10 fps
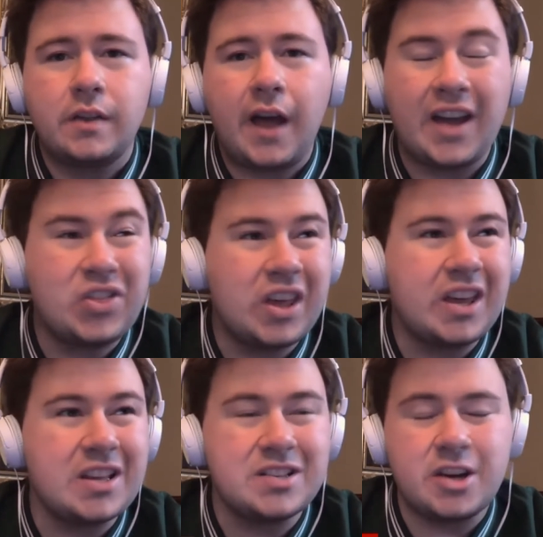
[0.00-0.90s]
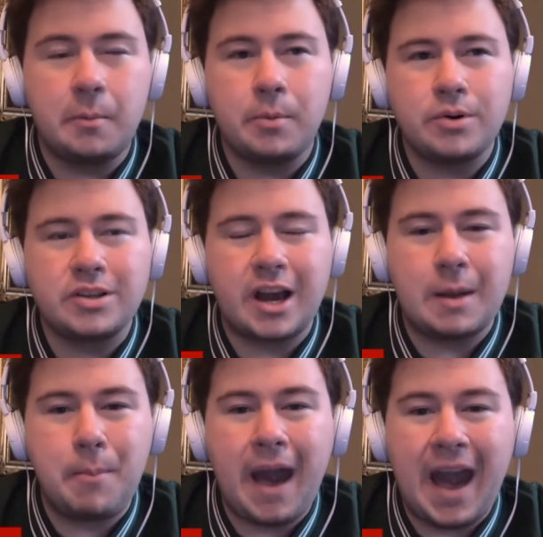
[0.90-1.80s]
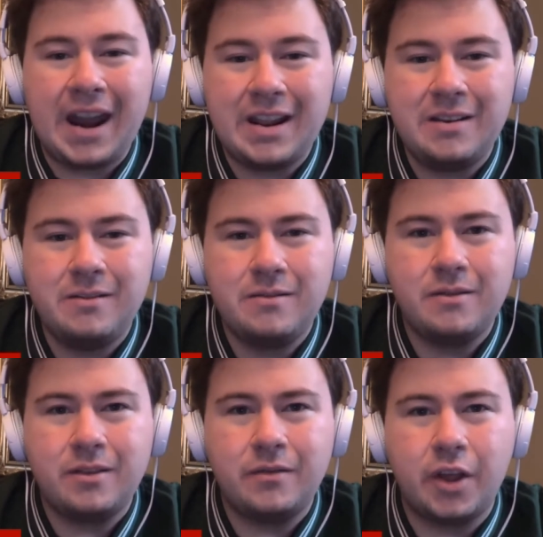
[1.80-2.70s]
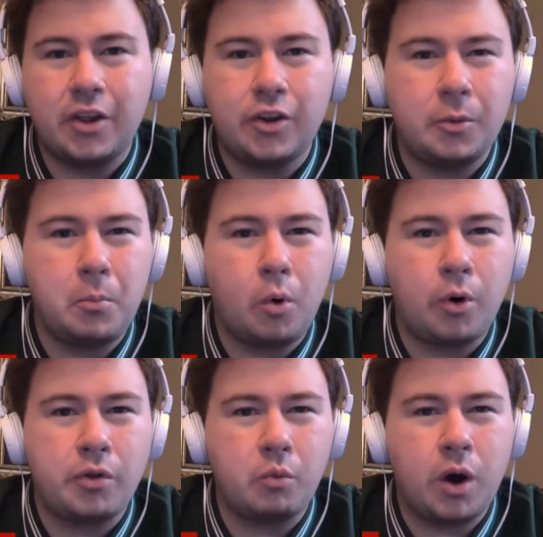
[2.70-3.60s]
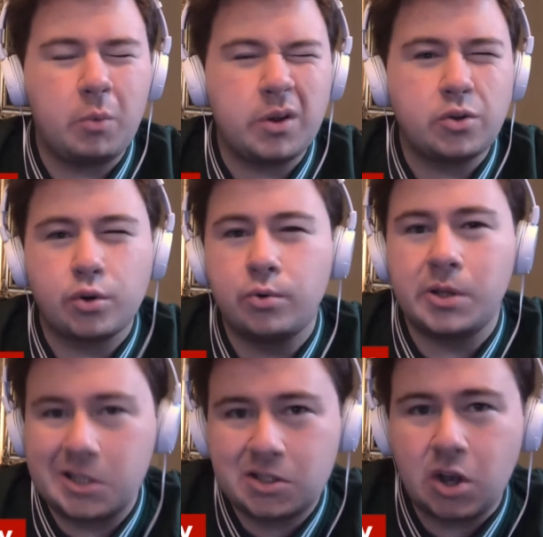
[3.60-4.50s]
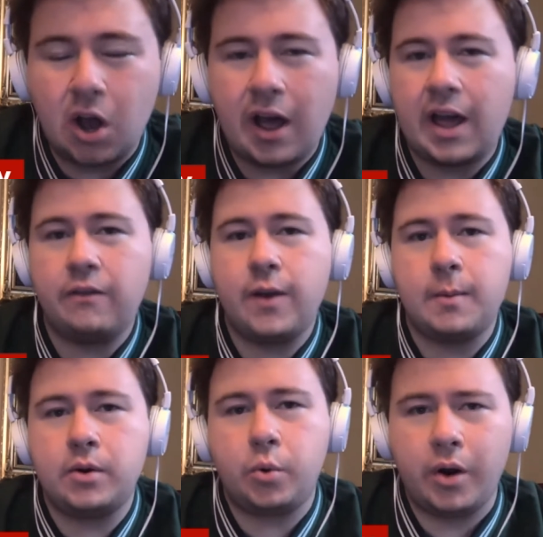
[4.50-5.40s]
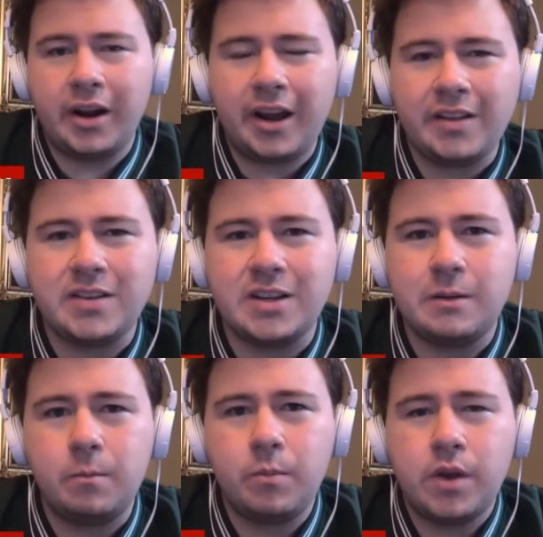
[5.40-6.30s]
I think his numbers kind of padded a little more than what we truly saw out of him in 2019.